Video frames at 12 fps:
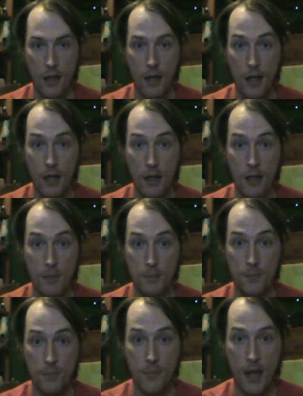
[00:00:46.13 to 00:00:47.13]
I
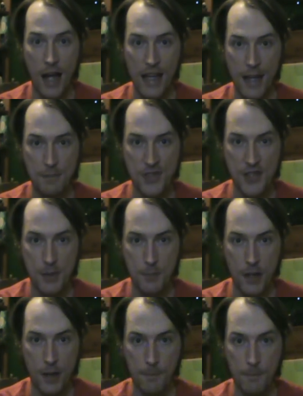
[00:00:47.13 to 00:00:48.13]
have
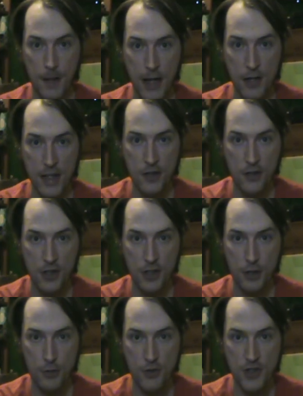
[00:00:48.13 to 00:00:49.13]
some very good
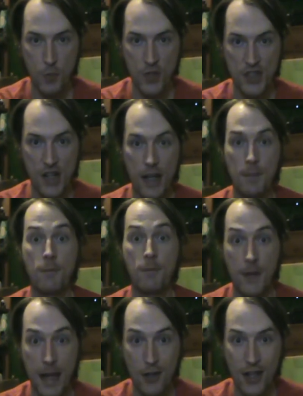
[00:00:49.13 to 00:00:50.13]
news, which I am
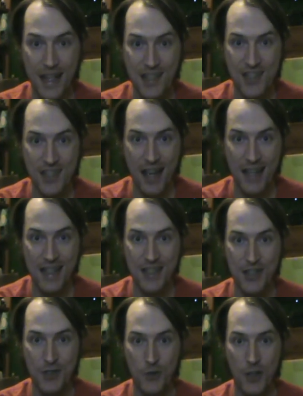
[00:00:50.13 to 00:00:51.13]
very excited
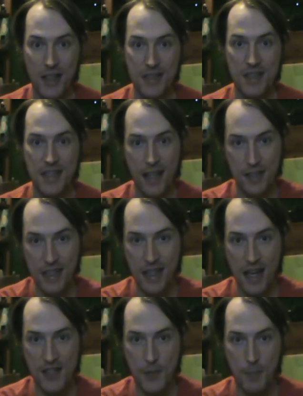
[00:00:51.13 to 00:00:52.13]
to tell you
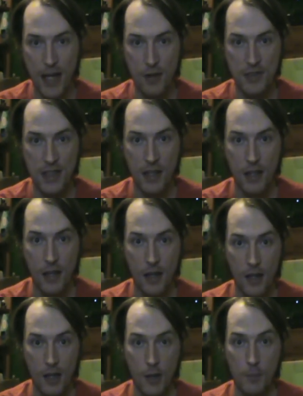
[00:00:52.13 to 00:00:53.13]
guys about.
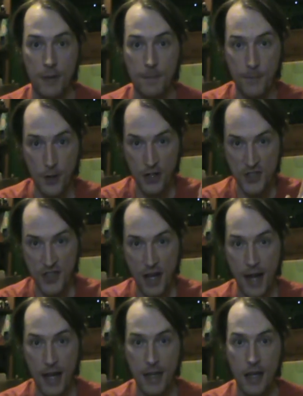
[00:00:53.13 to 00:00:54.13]
But first,
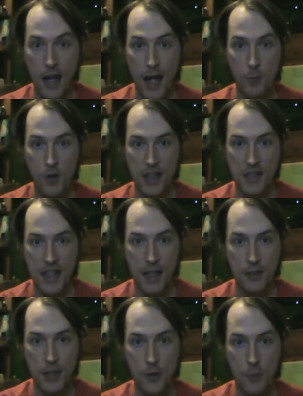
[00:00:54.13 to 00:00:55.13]
I want to
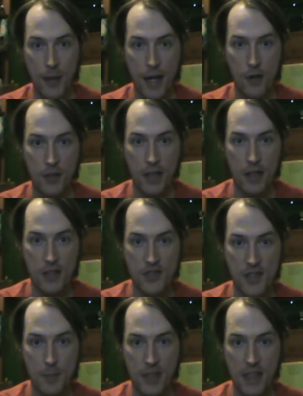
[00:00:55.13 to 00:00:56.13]
tell you about
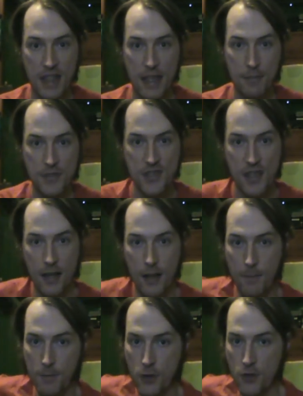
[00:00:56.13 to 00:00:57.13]
some of the gifts
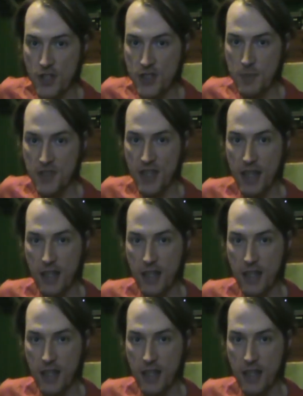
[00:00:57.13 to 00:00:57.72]
for Christmas I